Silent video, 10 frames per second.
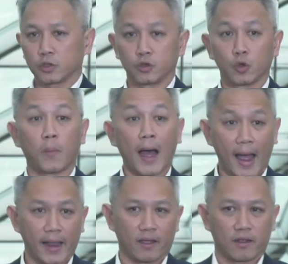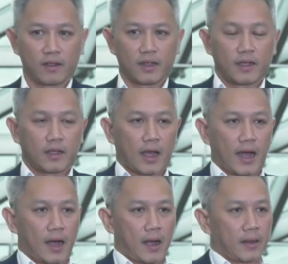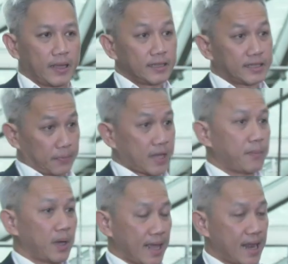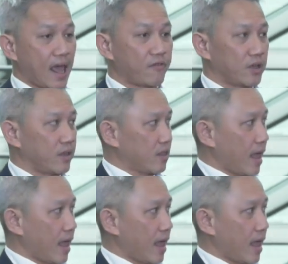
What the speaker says: to Dubai in September 11.